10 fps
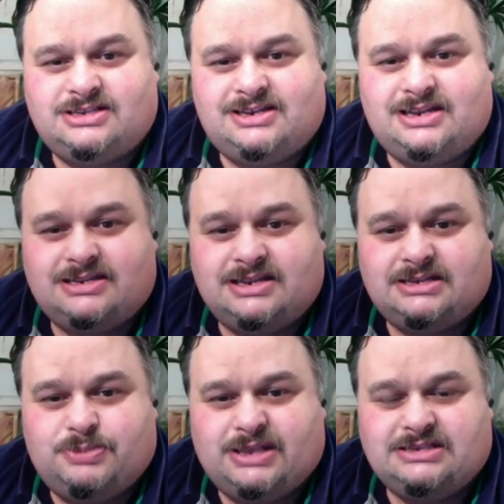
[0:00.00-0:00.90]
it is an
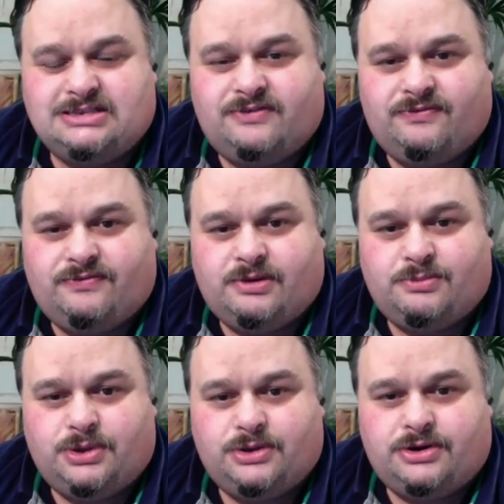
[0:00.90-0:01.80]
expensive
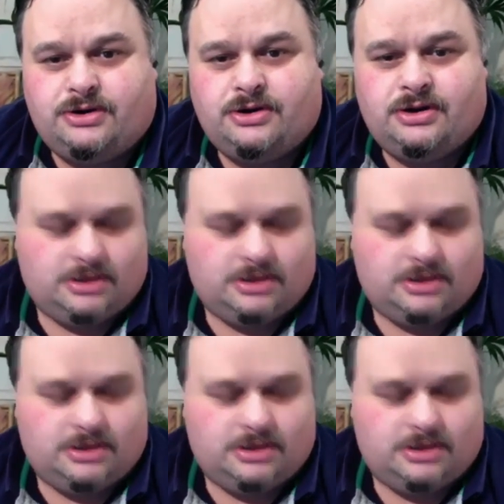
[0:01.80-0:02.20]
computer.